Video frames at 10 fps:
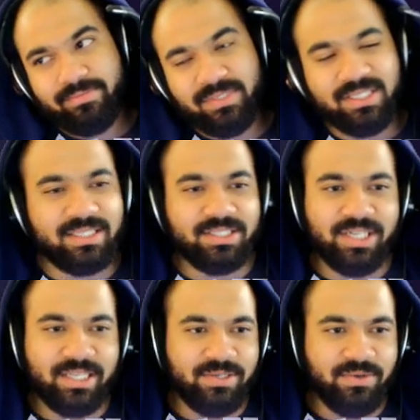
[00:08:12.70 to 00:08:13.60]
This isn't
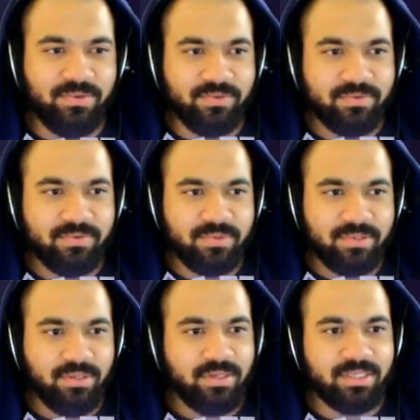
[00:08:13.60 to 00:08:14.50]
Gen two.
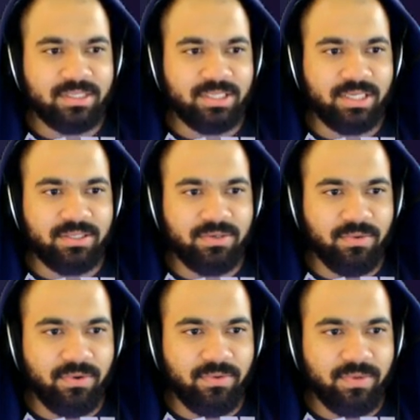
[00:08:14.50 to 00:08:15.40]
This isn't Gen two,
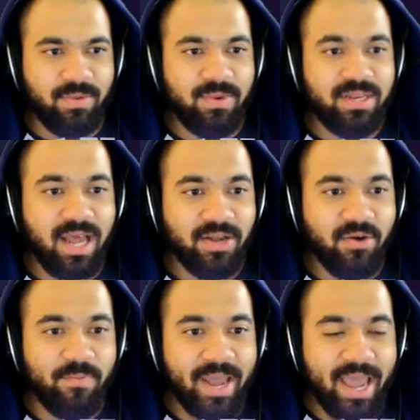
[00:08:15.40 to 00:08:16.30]
Rotom. Can we not
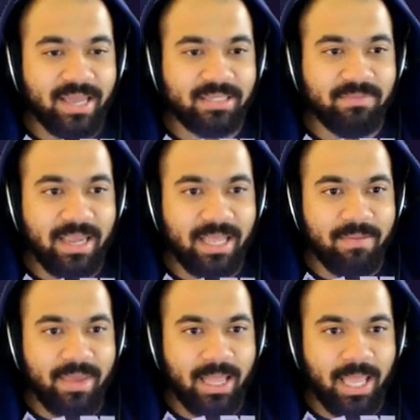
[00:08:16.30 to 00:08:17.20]
go back to
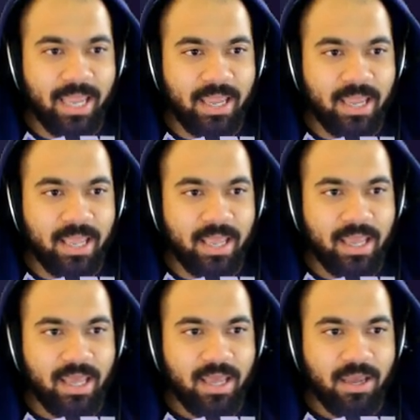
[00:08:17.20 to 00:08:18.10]
Melemele?
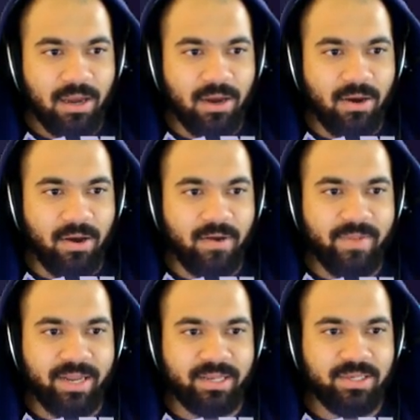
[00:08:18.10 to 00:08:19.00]
Oh, I've
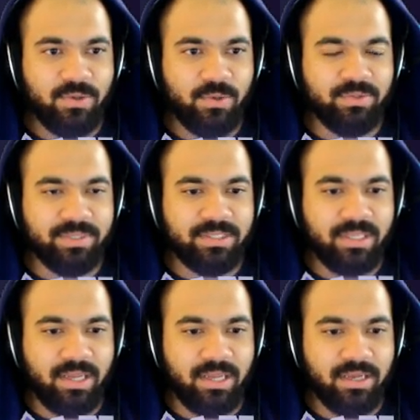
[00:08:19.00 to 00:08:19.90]
made a huge
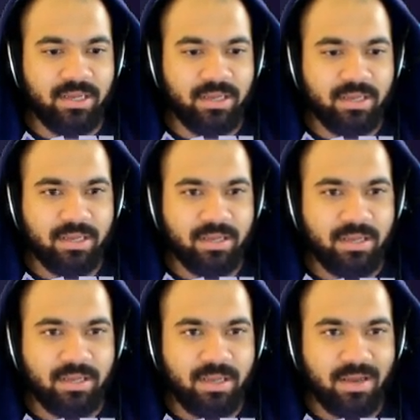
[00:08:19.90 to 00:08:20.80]
mistake.
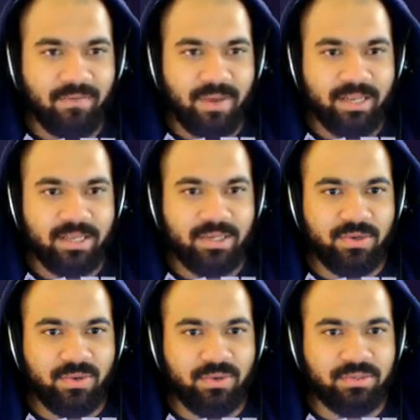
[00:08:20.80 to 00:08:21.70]
I've made a
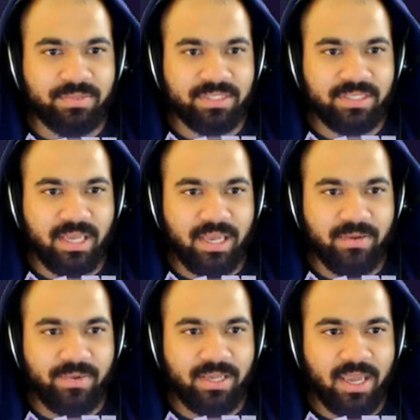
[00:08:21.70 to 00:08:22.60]
huge
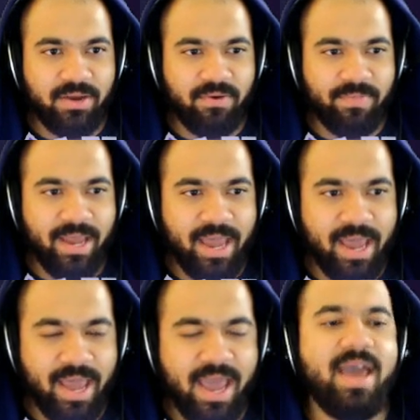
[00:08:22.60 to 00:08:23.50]
mistake. We can't go
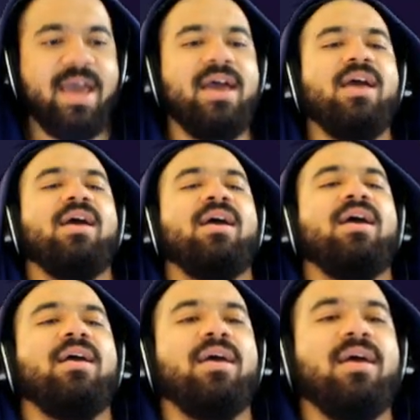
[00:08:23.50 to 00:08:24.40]

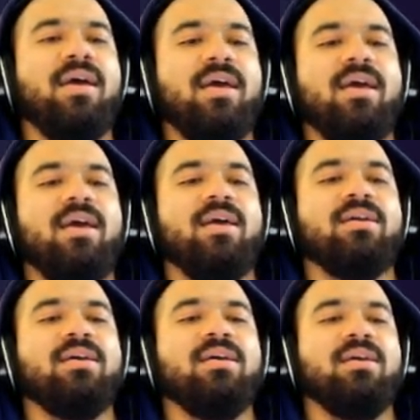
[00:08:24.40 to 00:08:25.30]
back.
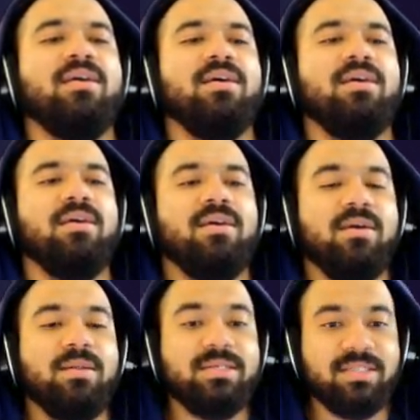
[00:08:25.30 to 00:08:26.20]

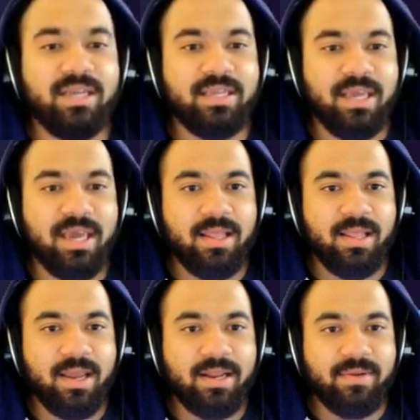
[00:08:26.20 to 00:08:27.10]
At least not yet.
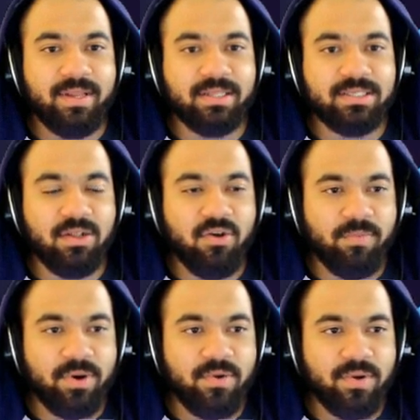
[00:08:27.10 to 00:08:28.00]
I didn't get a
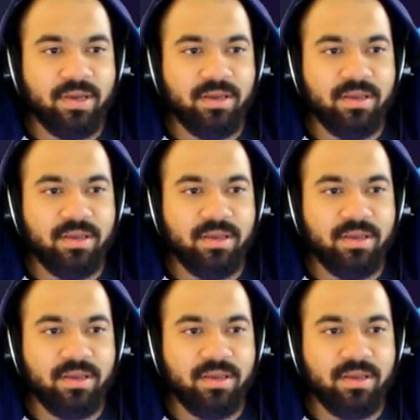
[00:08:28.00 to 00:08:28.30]
Slowpoke.